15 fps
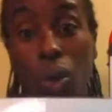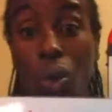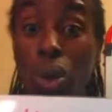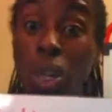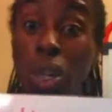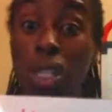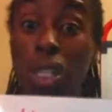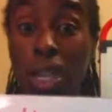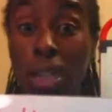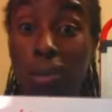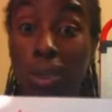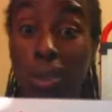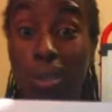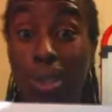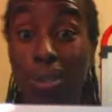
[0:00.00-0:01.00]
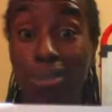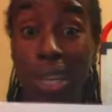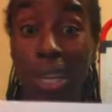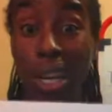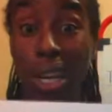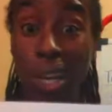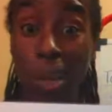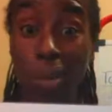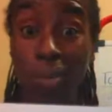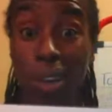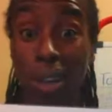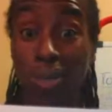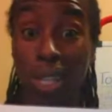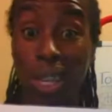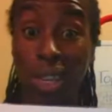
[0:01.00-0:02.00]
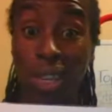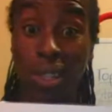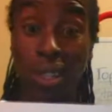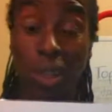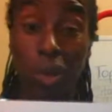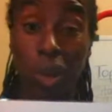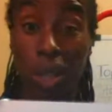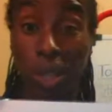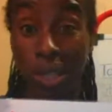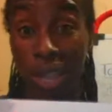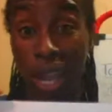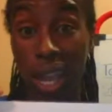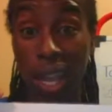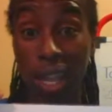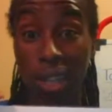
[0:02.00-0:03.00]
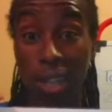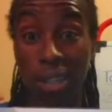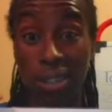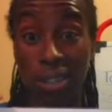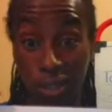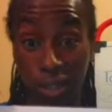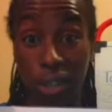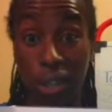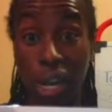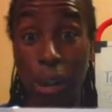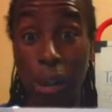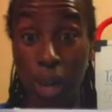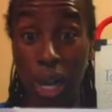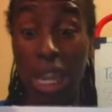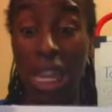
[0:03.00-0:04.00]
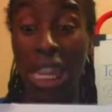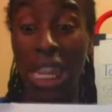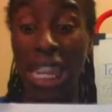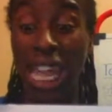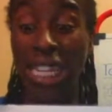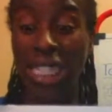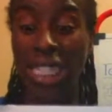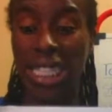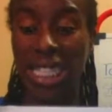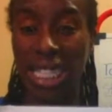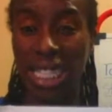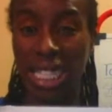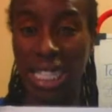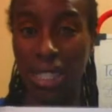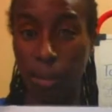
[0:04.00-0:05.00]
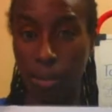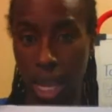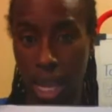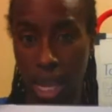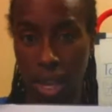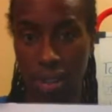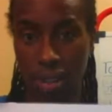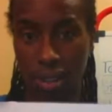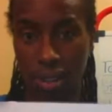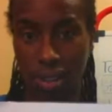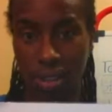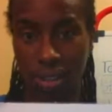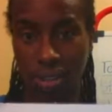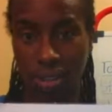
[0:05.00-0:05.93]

let's give you some time, 5 seconds to be exact, to figure out what let's means.